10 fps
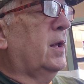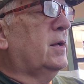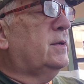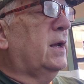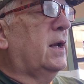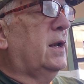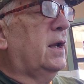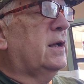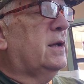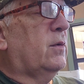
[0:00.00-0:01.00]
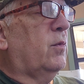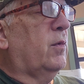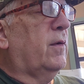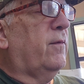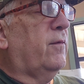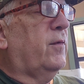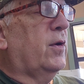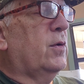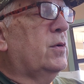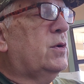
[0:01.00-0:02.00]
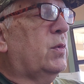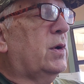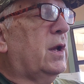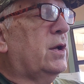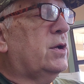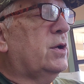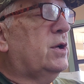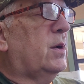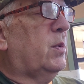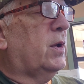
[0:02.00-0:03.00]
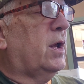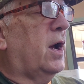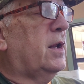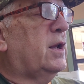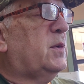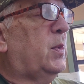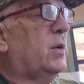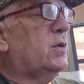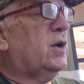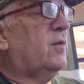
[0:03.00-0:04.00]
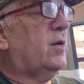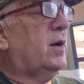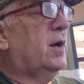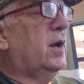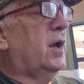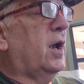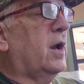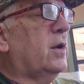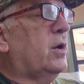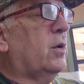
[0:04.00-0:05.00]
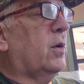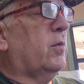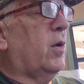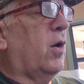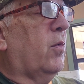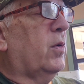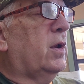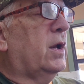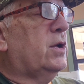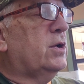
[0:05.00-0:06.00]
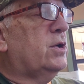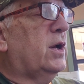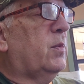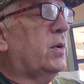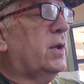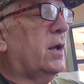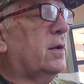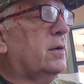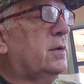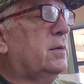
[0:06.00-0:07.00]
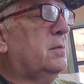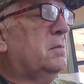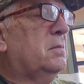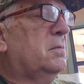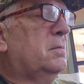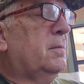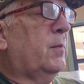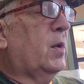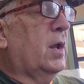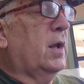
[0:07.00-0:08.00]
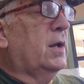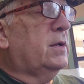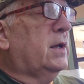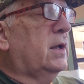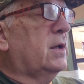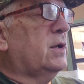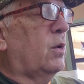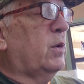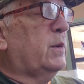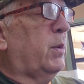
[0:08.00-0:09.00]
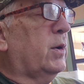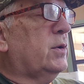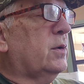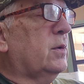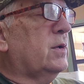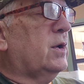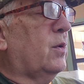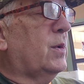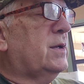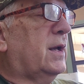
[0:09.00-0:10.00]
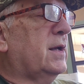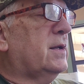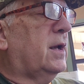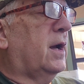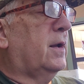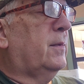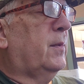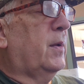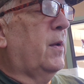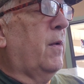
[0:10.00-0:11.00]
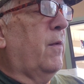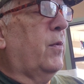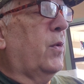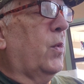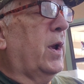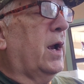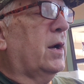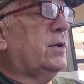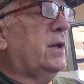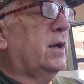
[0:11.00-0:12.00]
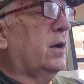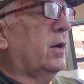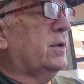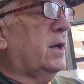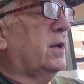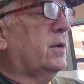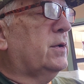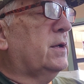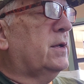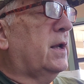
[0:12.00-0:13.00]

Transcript: sin is a refused relationship with God that spills over into a wrong relationship with others. Sin is always personal, it's always against God. The way our sin hurts others is